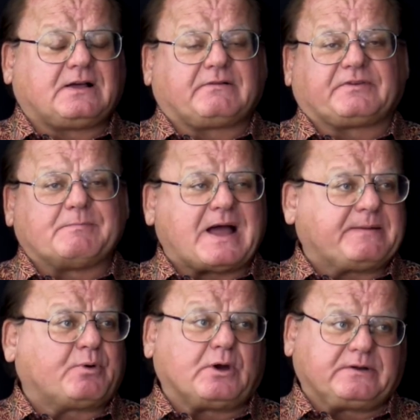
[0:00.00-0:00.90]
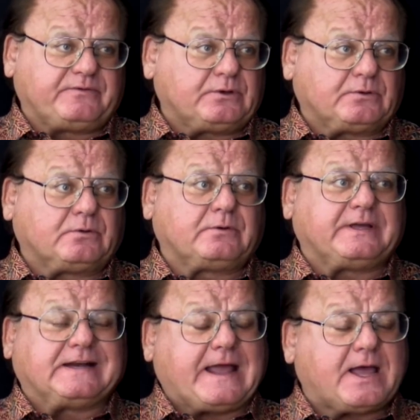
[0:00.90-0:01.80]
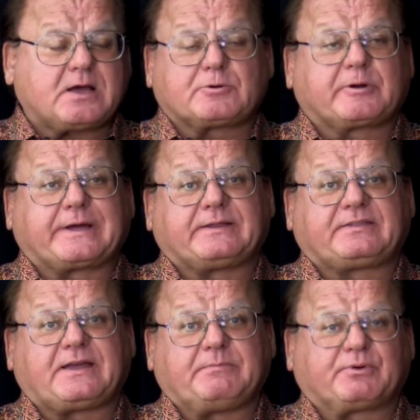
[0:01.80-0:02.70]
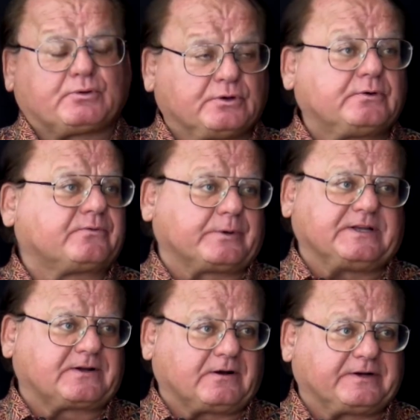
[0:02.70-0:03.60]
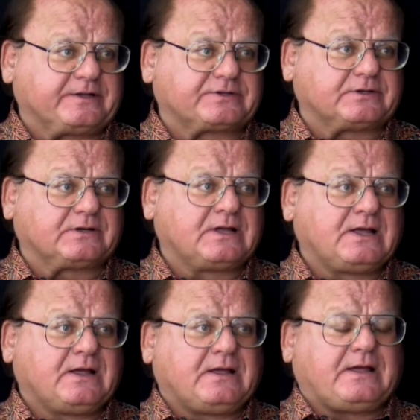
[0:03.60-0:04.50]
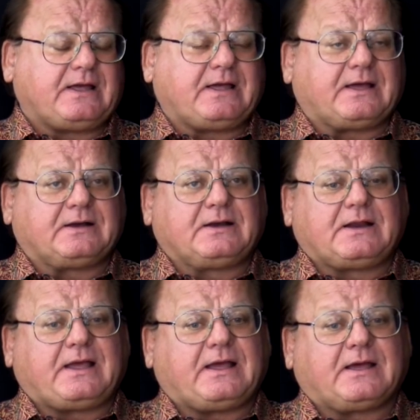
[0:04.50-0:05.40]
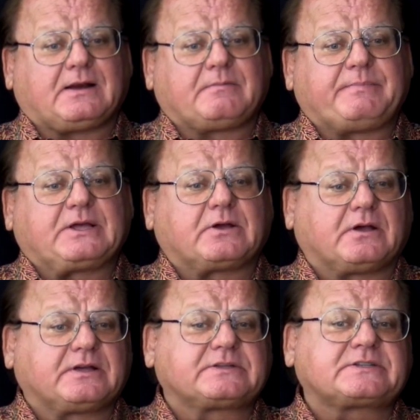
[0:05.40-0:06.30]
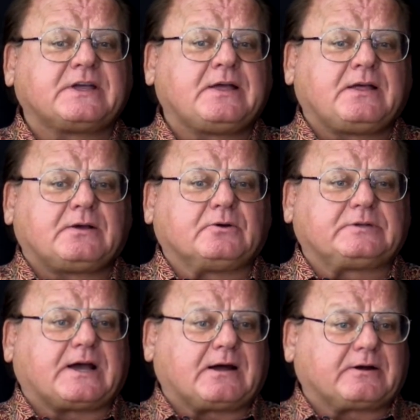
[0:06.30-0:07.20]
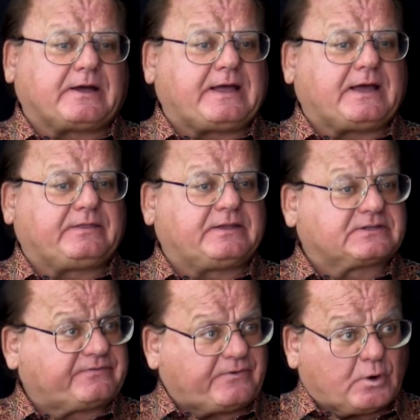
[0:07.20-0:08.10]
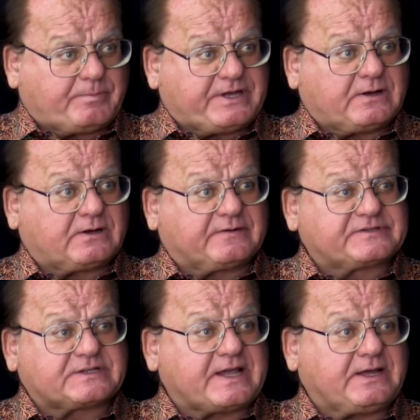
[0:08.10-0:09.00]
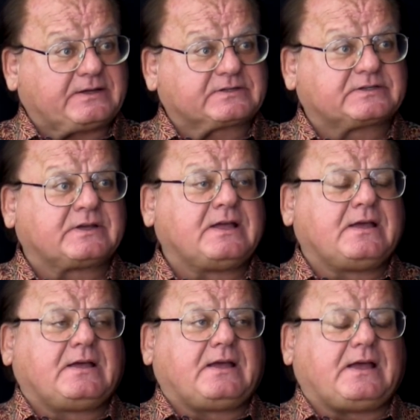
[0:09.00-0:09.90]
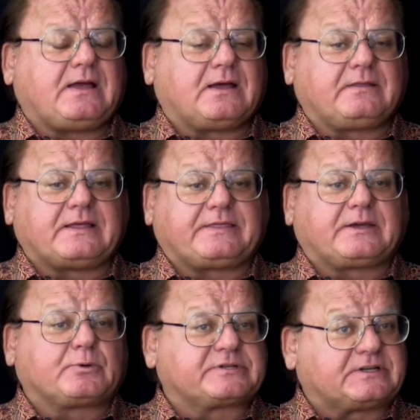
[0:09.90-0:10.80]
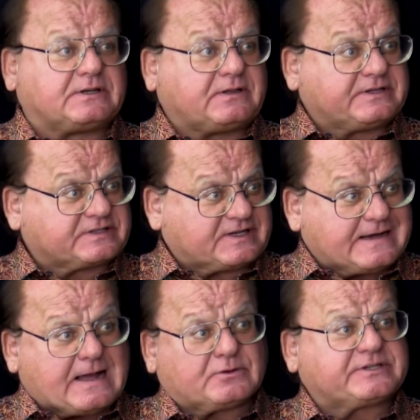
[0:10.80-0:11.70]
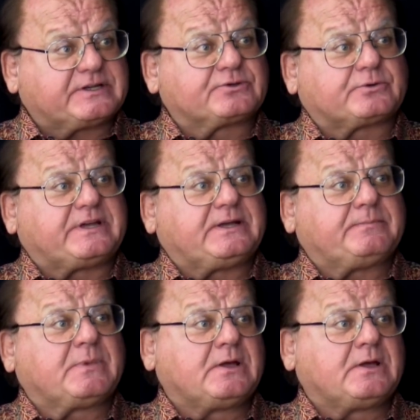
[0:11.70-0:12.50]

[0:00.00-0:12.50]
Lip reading: From my point of view, in aggregate, they prove reincarnation. And because Uttara had this phobia of snakes, and that there was this announcing dream,